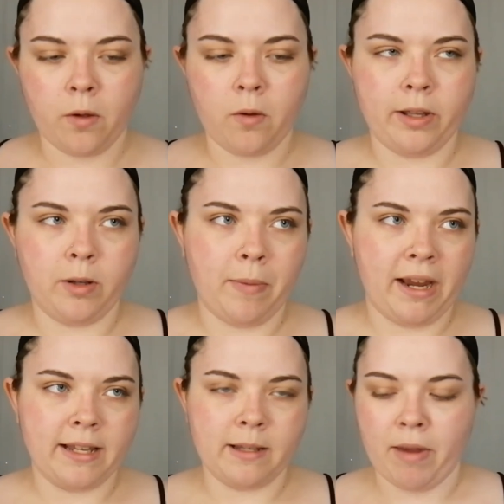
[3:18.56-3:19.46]

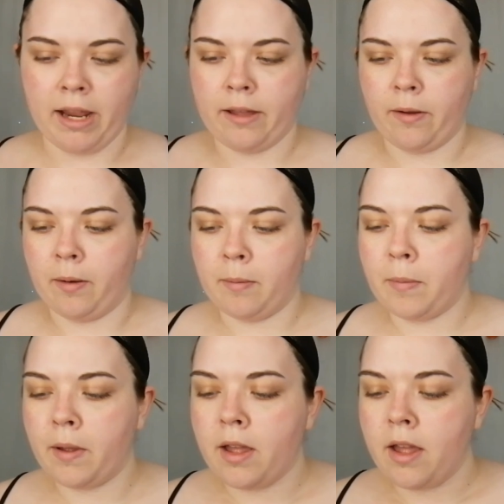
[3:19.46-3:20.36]
oil-based
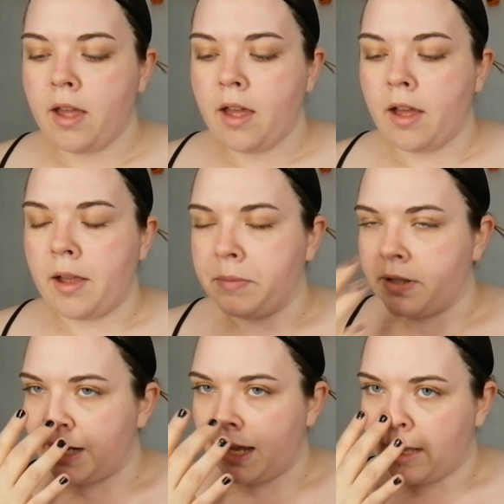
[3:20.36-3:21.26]
makeup,
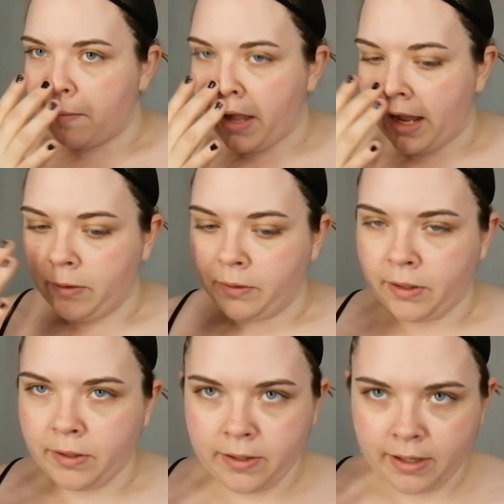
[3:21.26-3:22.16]
just to get that
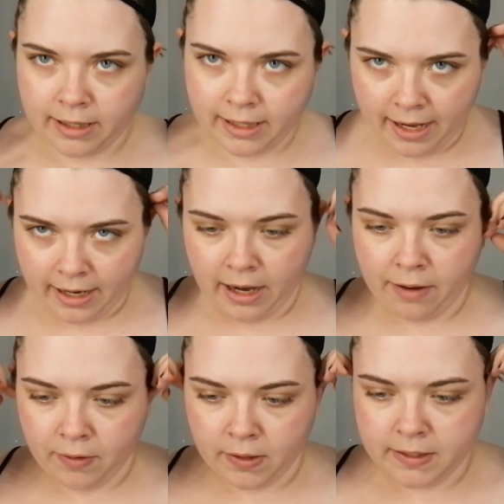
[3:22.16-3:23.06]
paleness, and then
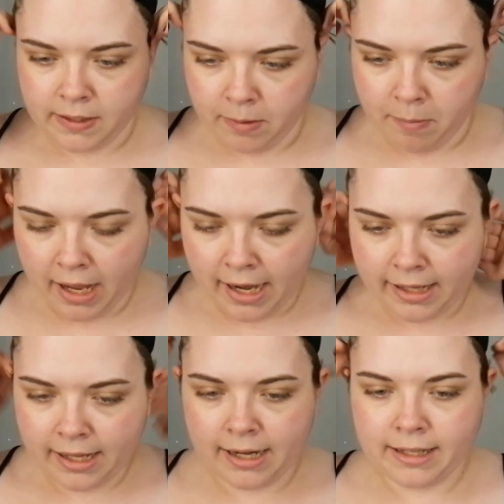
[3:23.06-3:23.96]
I've got some
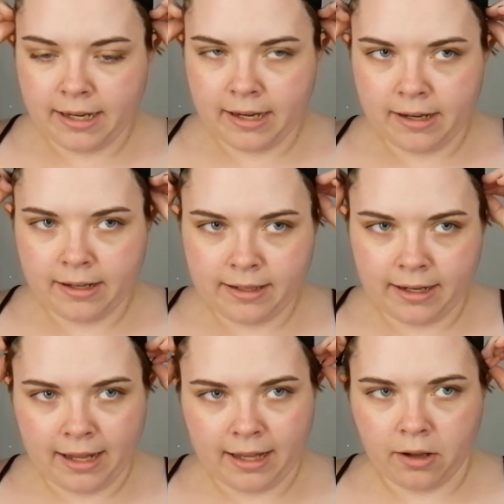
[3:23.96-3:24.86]
highlighters to
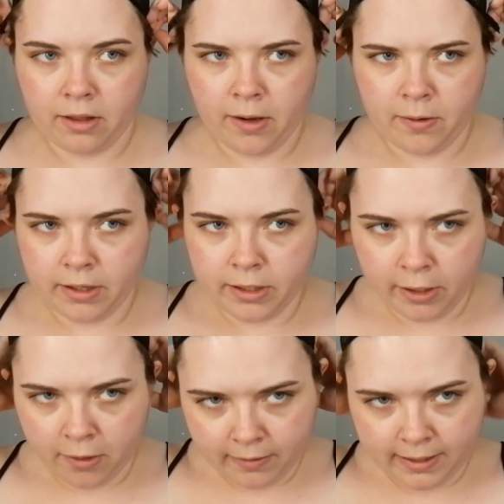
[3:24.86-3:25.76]
get that glow that
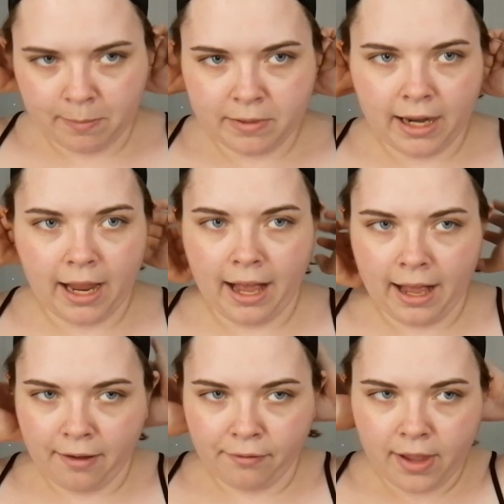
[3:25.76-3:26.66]
she always seems to
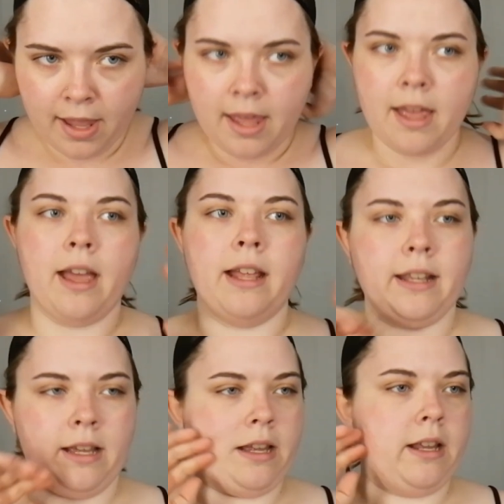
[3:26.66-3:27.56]
have, and
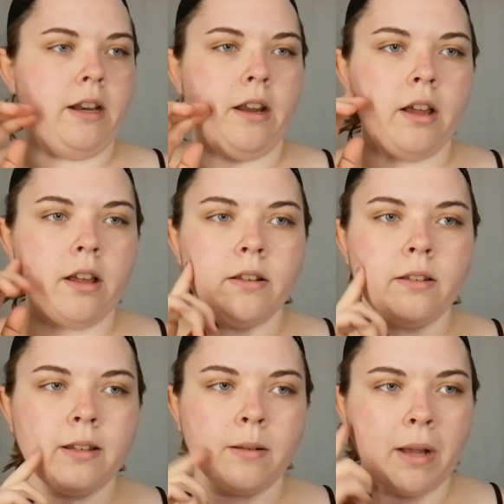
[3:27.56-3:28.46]
then
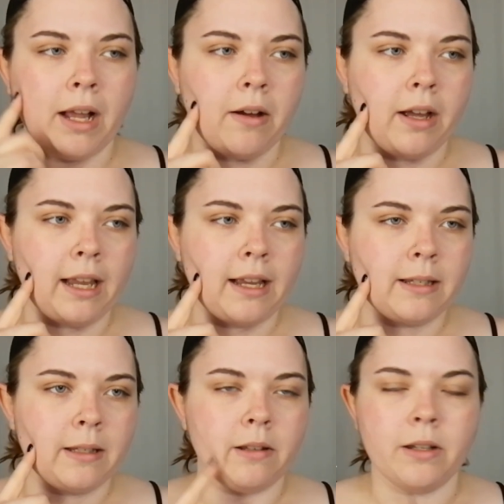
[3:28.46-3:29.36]
somehow I
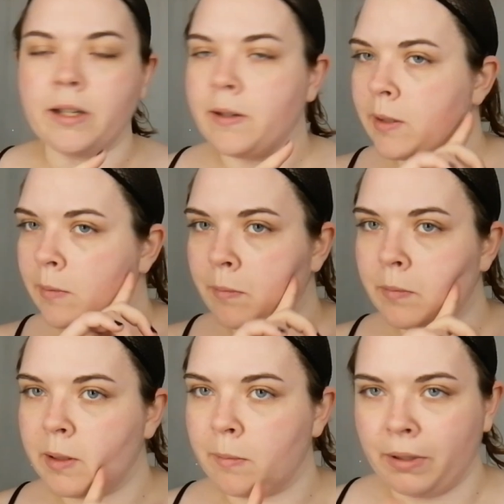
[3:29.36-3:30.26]
guess just use some
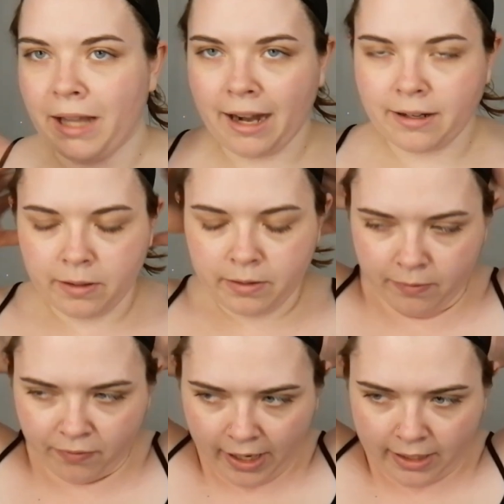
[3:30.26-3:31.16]
black to
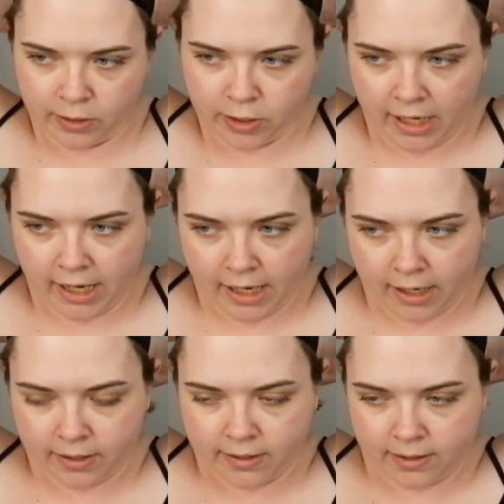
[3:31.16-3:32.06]
define the
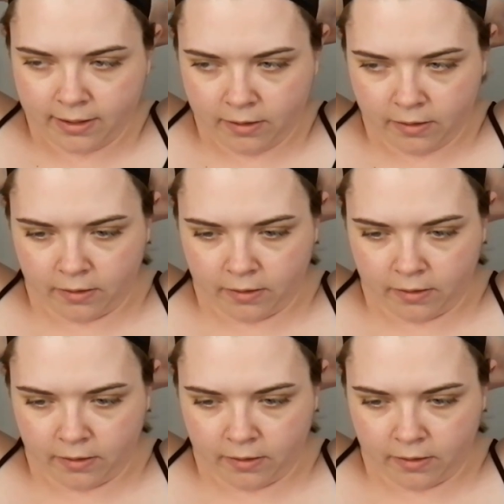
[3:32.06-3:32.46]
cheeks.